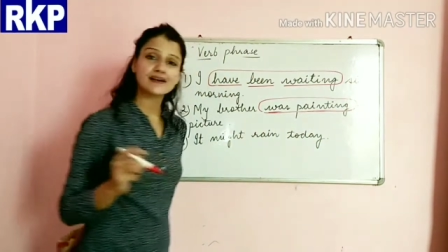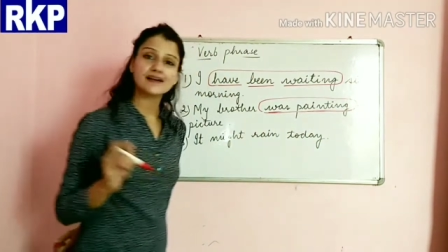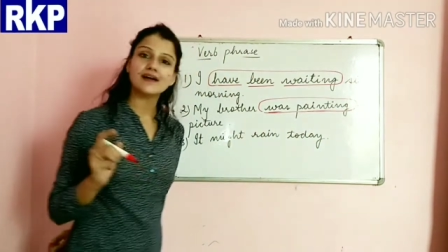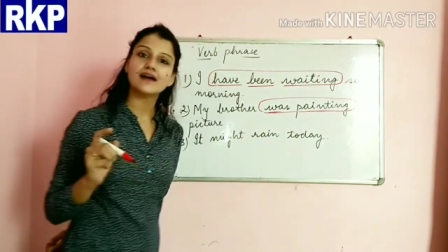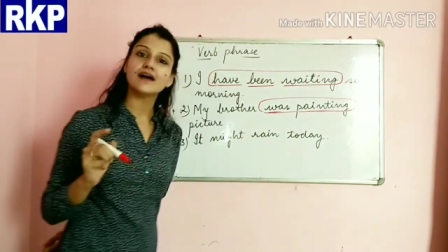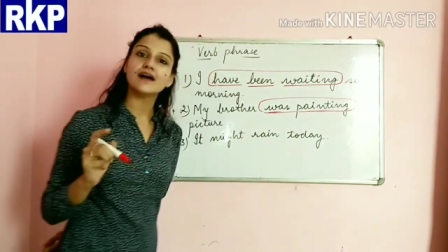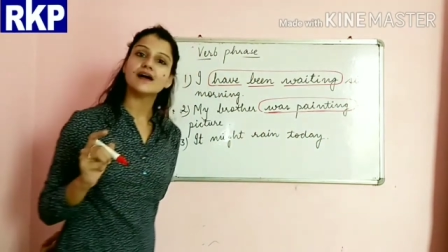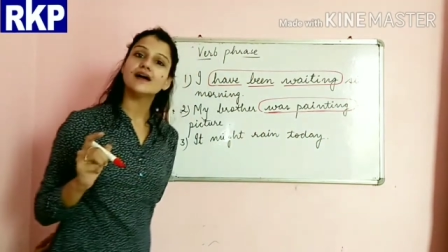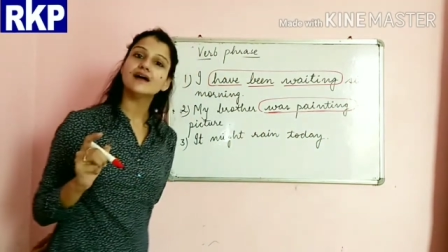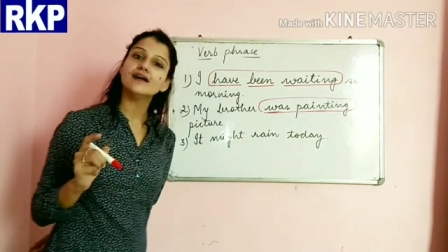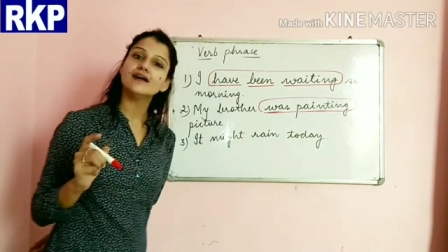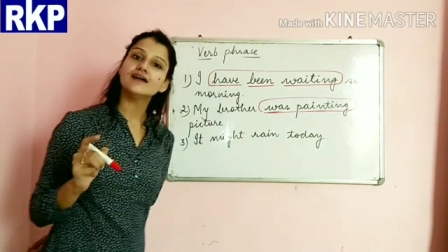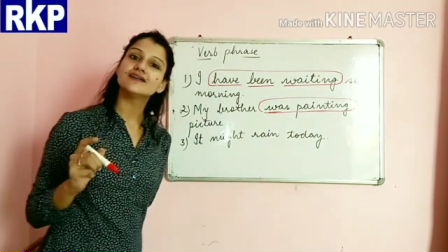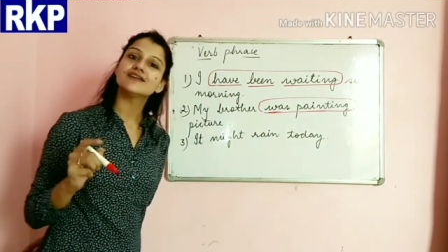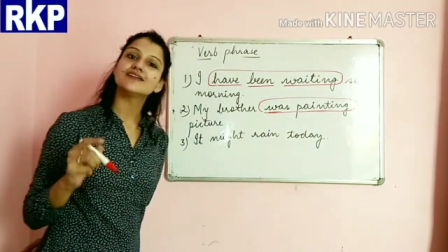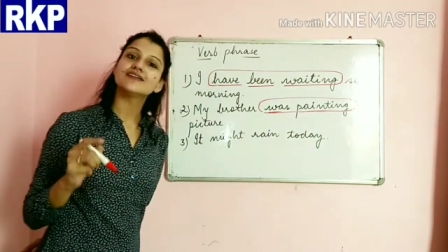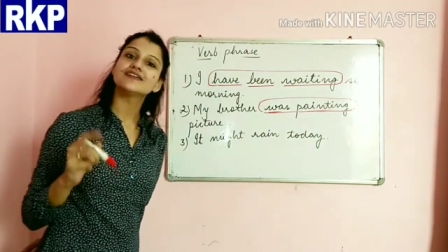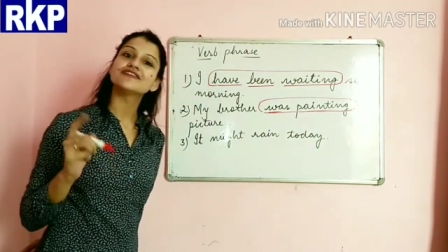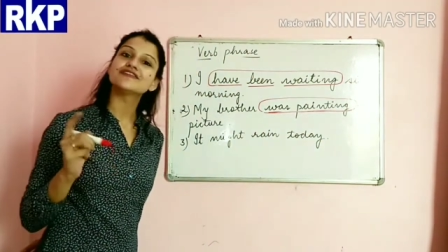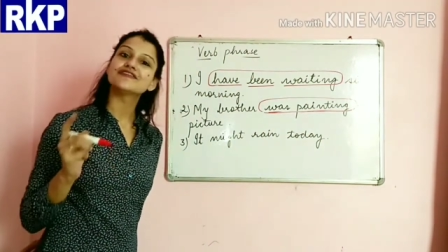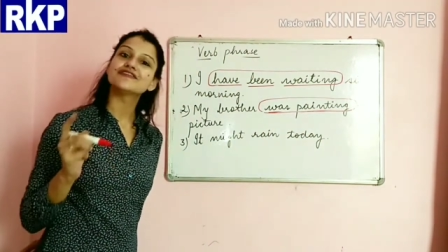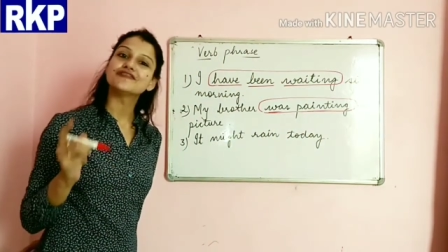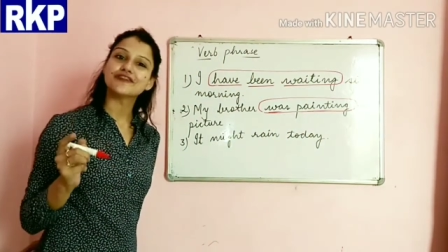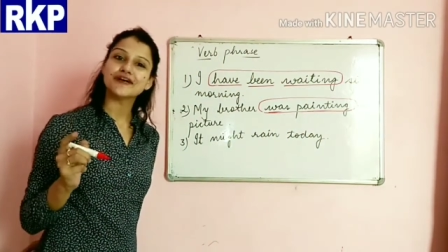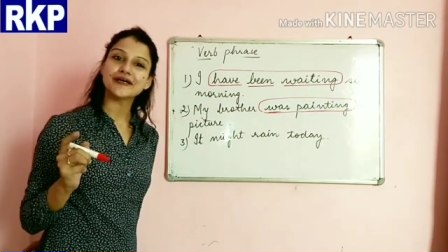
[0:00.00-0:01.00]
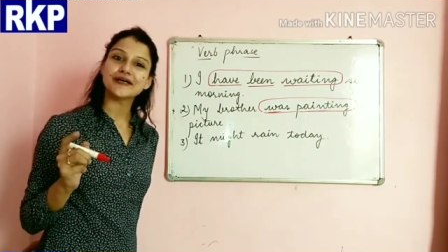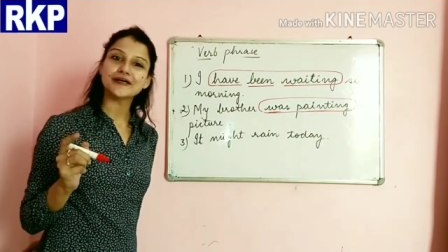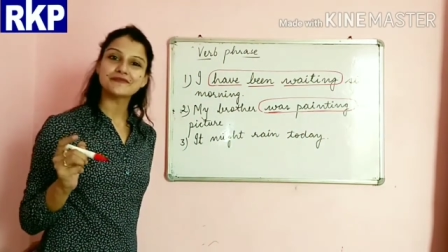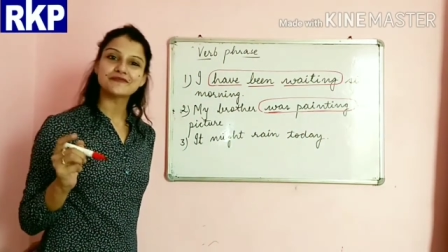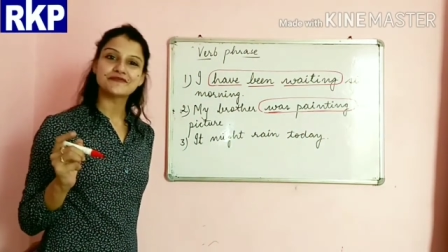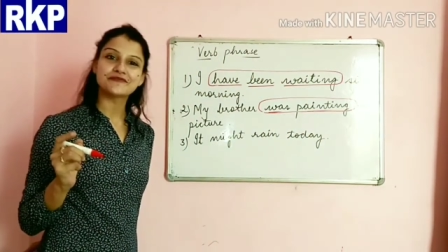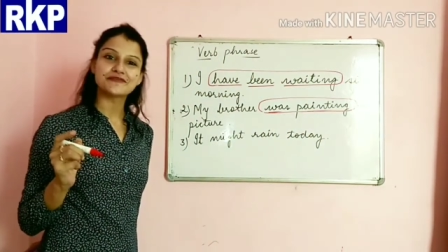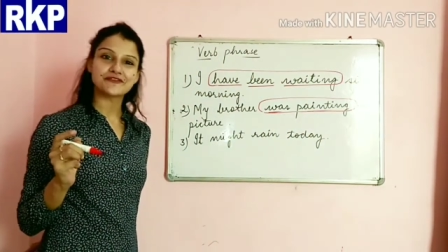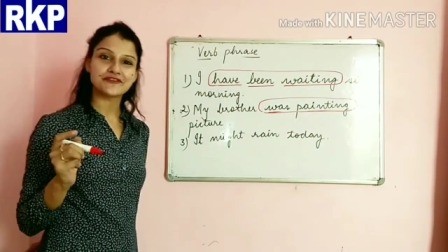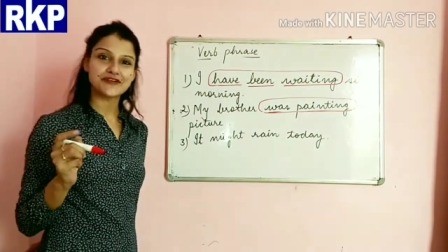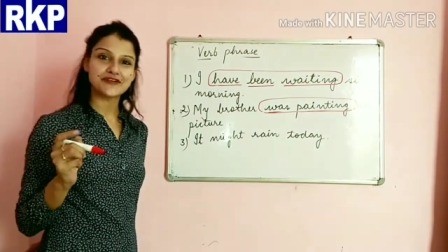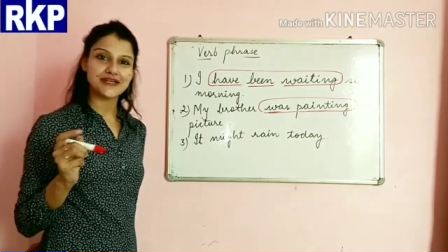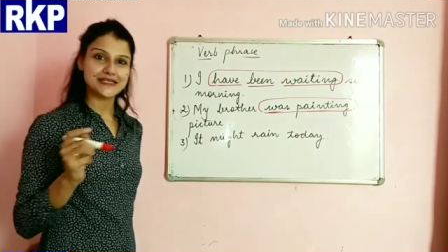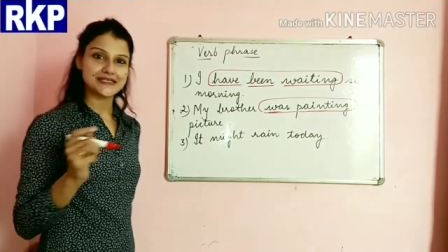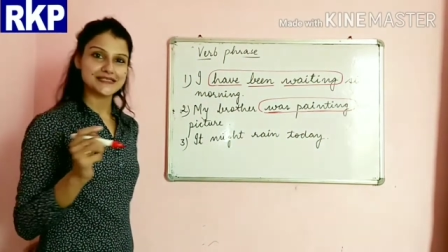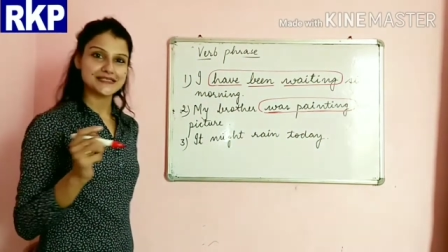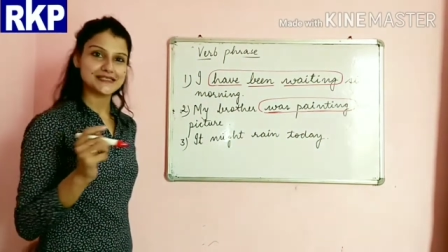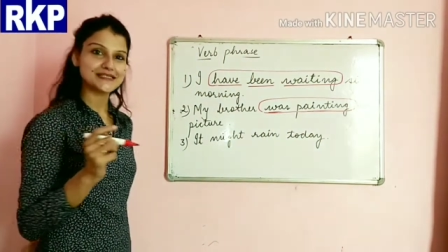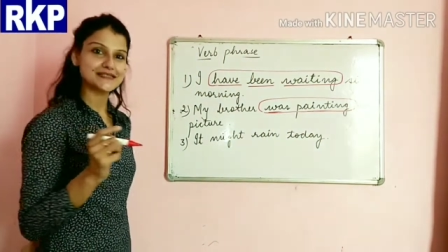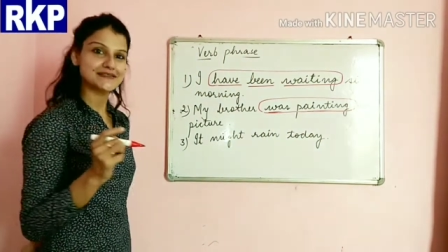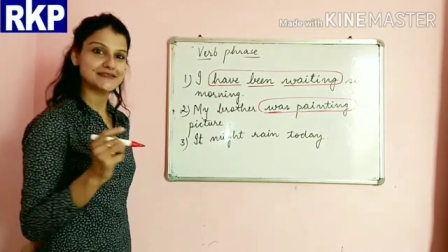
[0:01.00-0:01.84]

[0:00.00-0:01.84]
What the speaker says: a verb phrase,